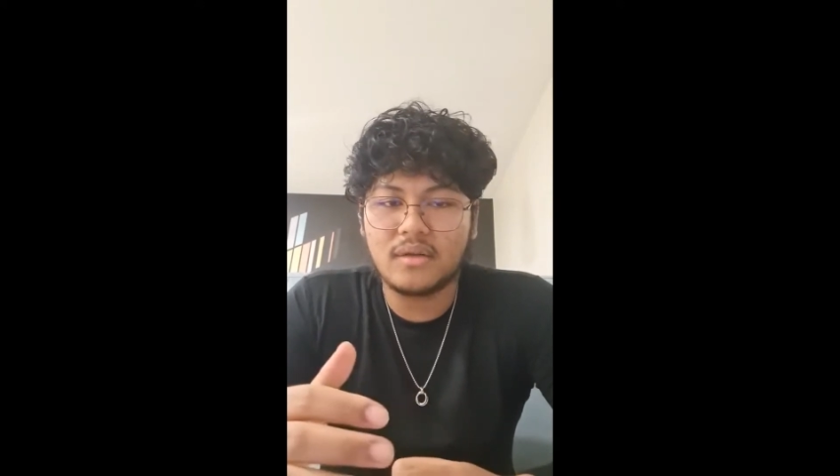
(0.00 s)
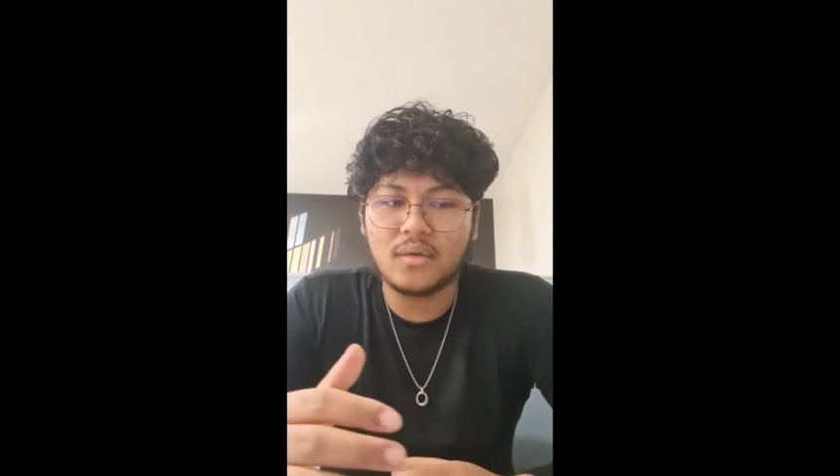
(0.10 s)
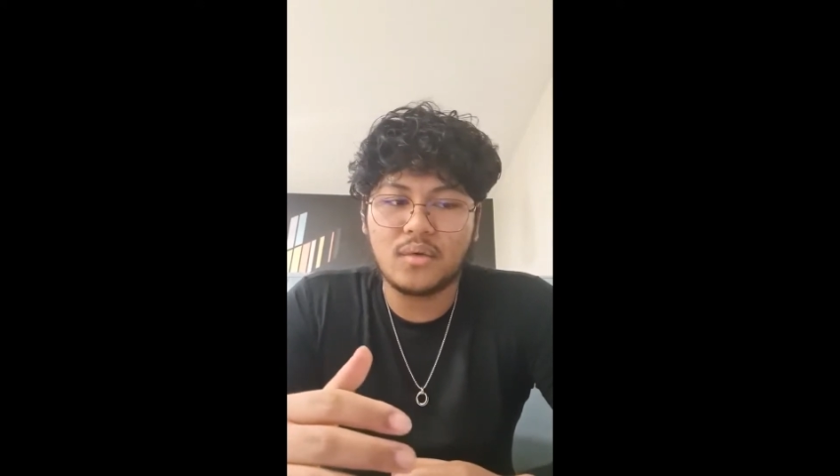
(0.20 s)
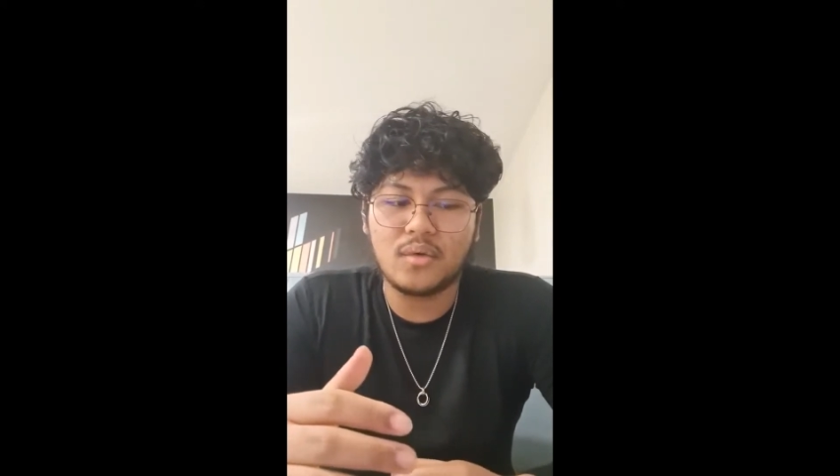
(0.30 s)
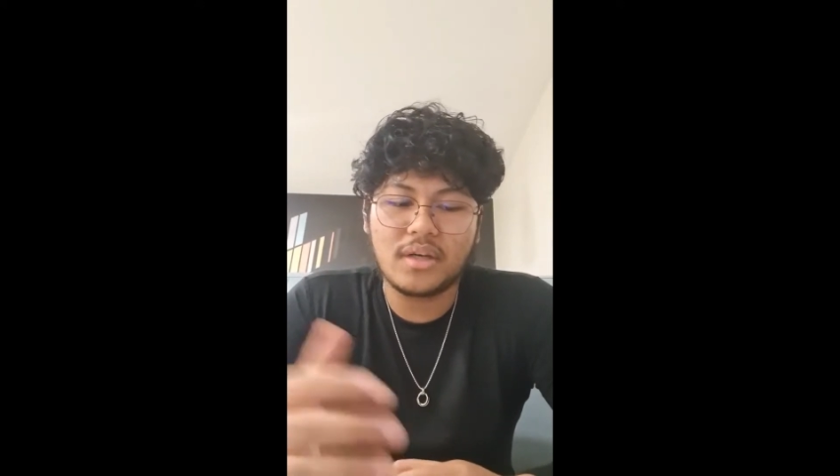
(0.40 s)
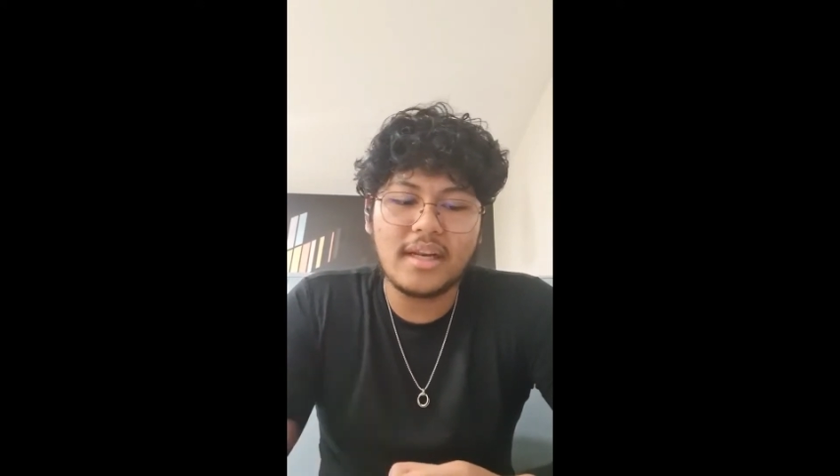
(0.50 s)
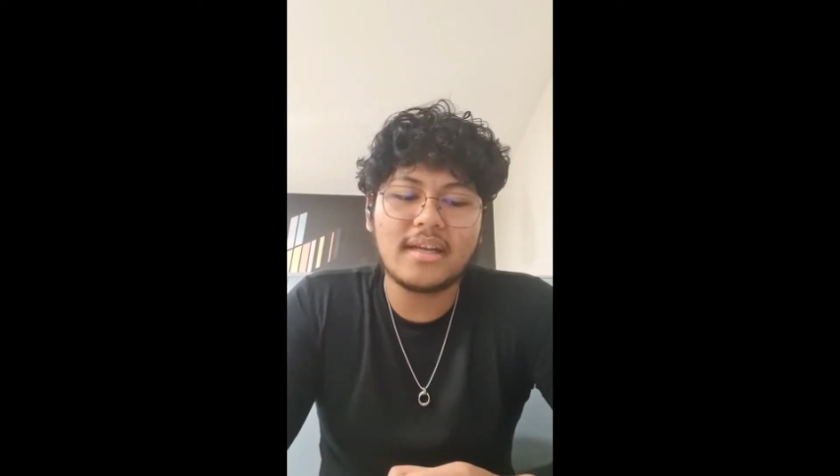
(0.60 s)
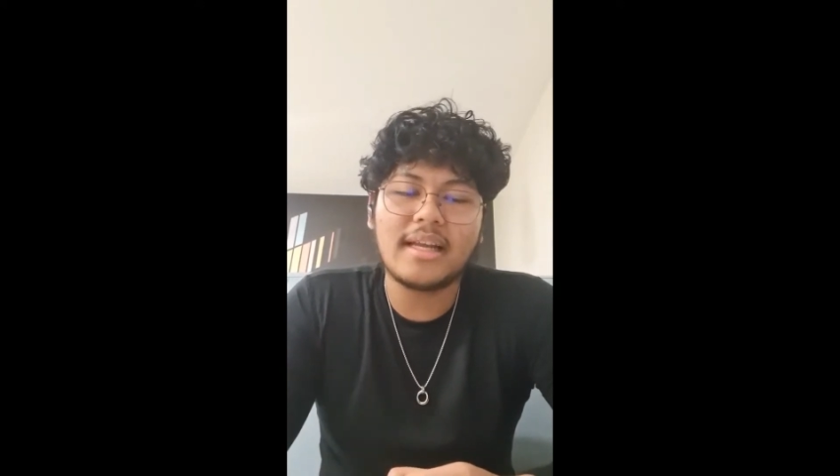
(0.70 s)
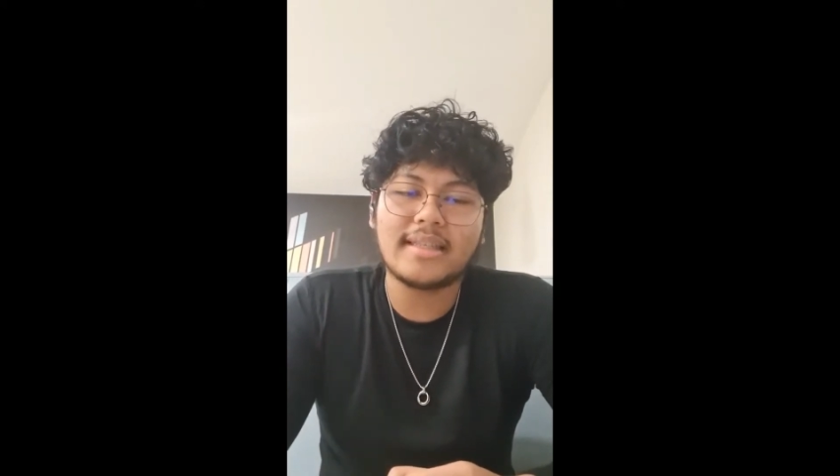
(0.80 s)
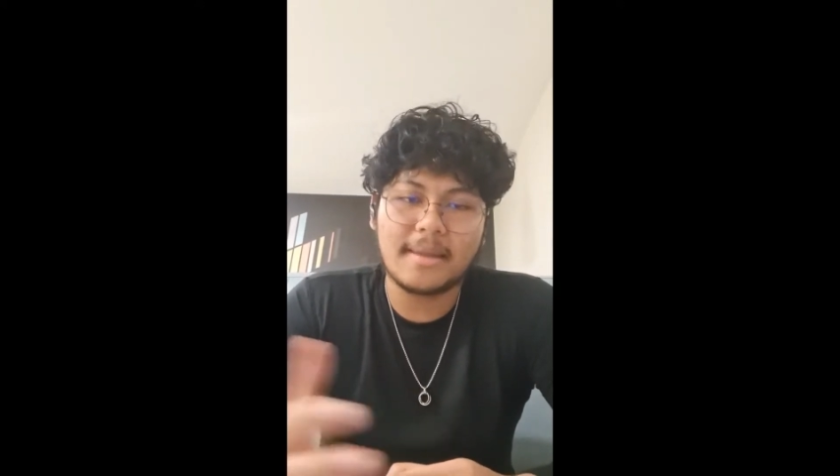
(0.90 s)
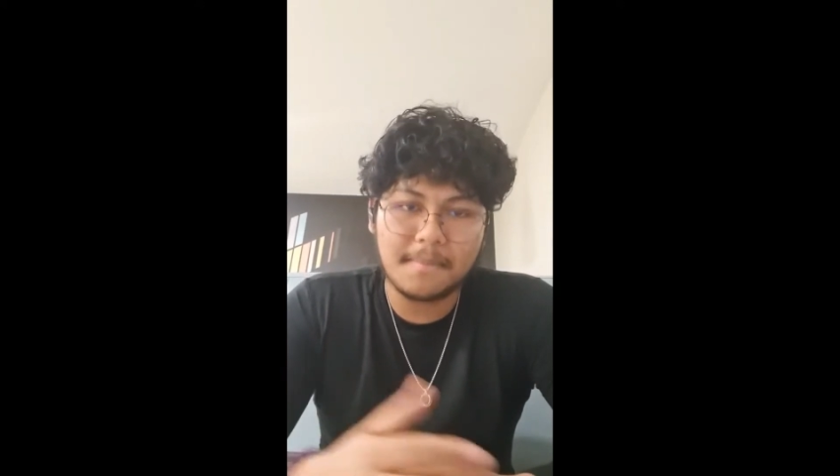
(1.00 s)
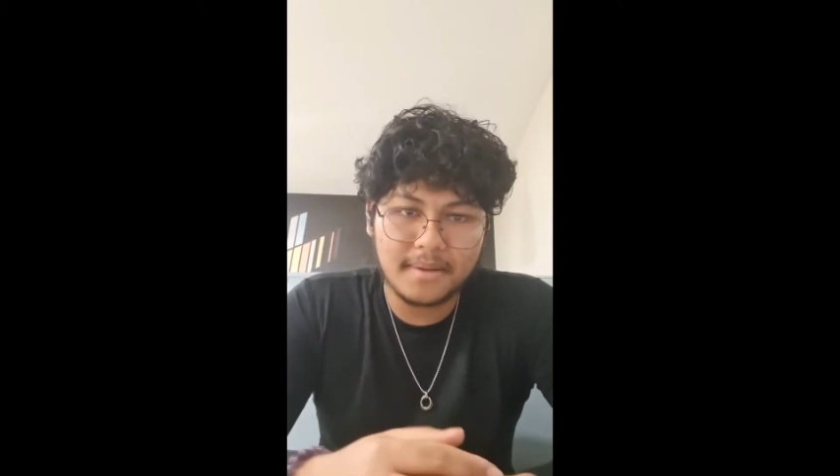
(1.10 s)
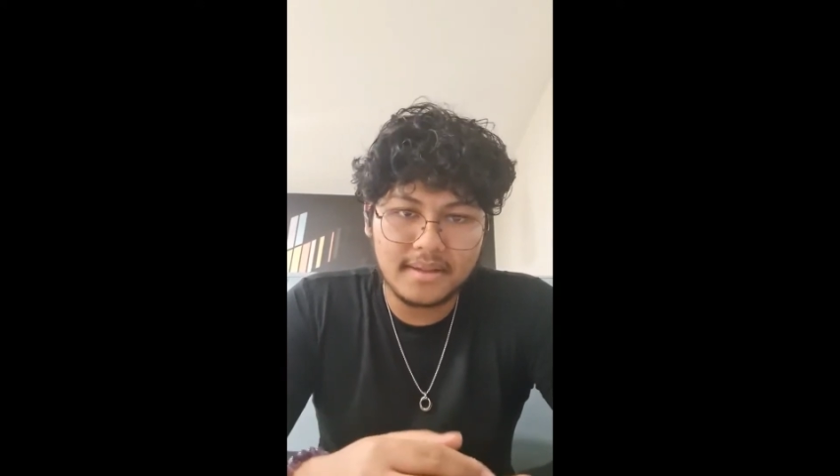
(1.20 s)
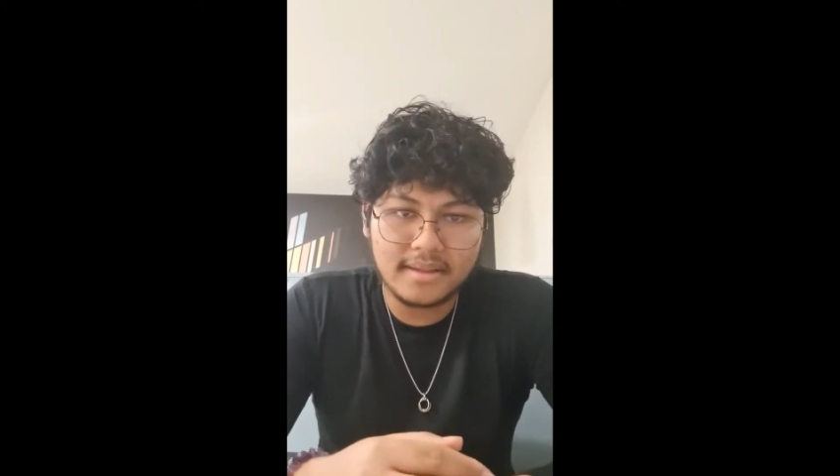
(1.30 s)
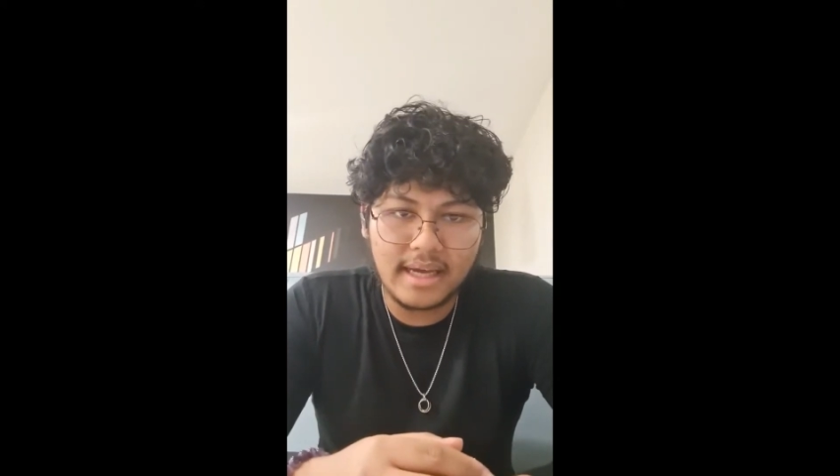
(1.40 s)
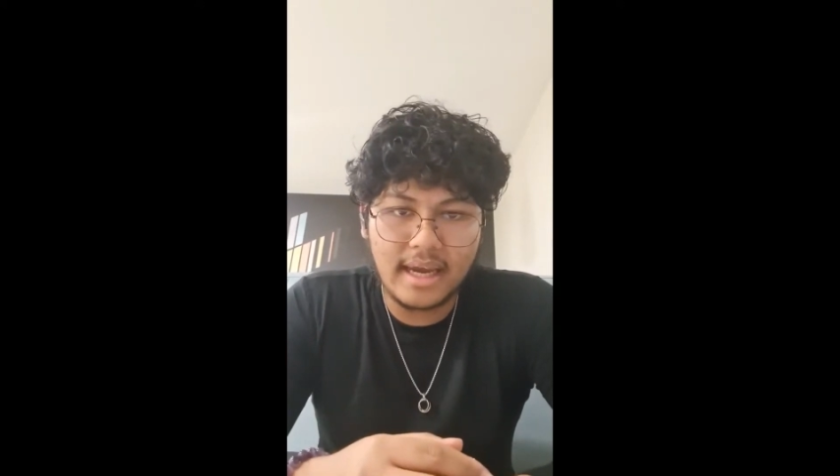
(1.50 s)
to clinical examples